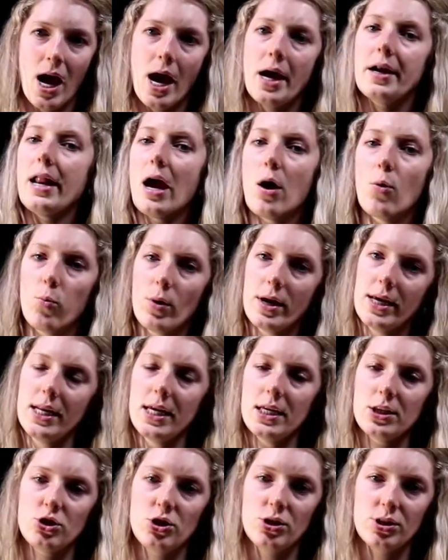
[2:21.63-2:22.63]
Now we
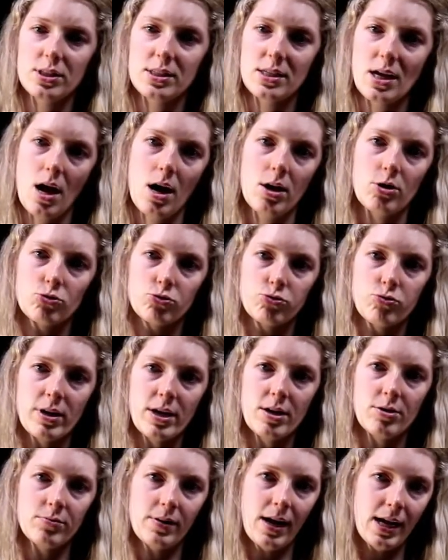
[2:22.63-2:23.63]
need to start
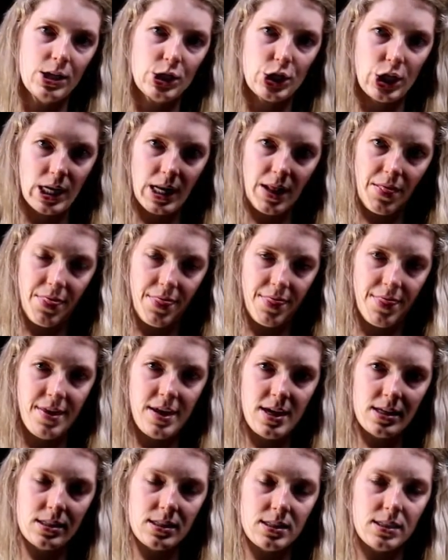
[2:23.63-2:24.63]
rearranging
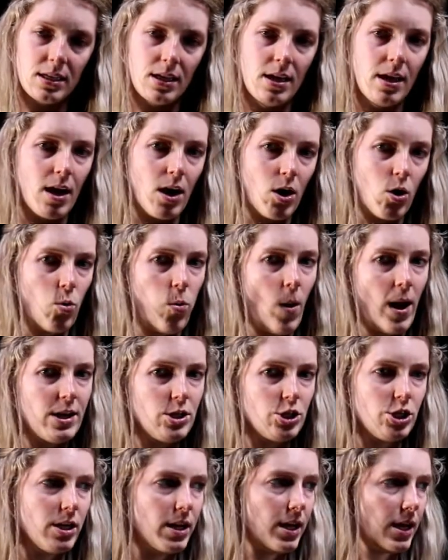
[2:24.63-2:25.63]
this
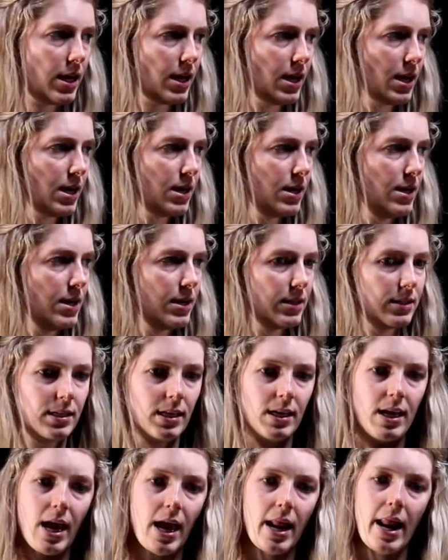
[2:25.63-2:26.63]
equation here to
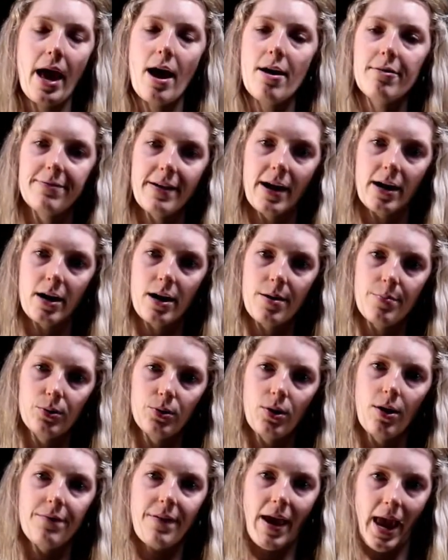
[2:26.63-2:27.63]
get our variable
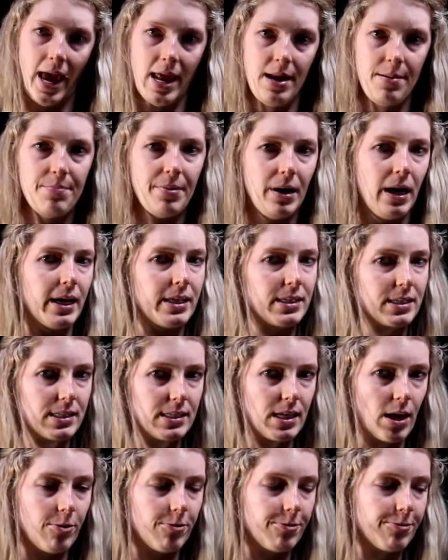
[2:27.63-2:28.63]
of n by
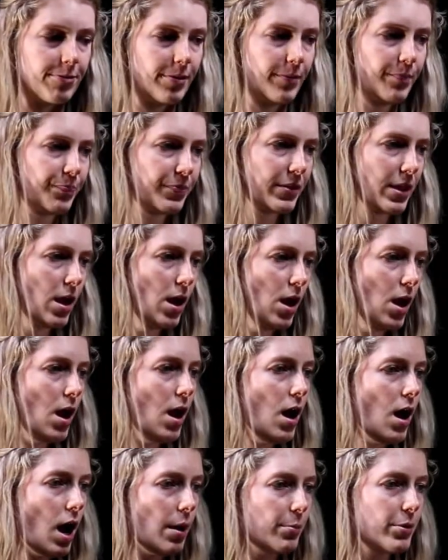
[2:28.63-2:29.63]
itself.
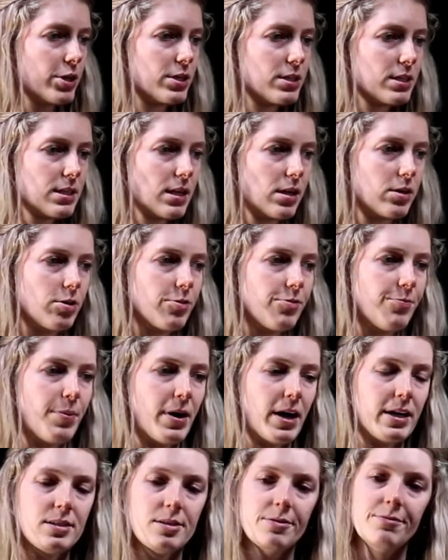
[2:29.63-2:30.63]
I'm going to start off
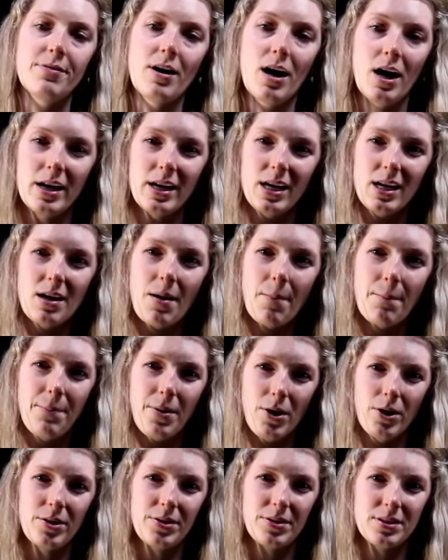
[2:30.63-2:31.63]
by dividing
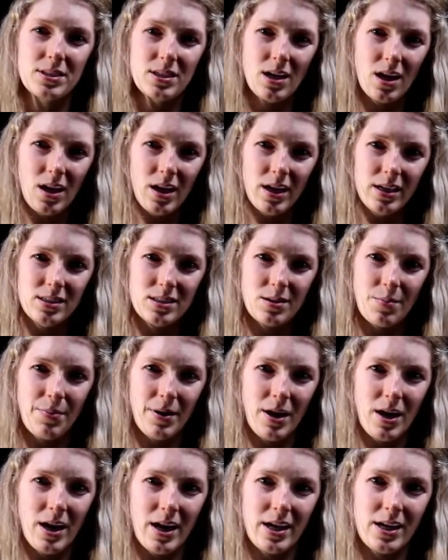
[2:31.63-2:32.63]
both sides
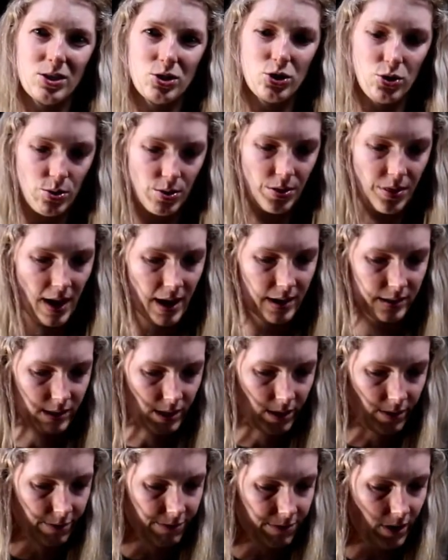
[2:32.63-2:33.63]
by
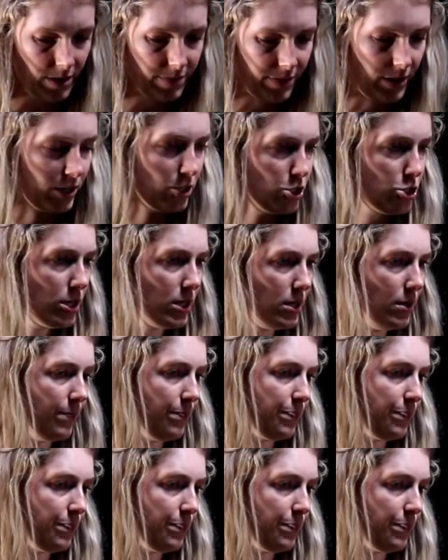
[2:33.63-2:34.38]
2,500.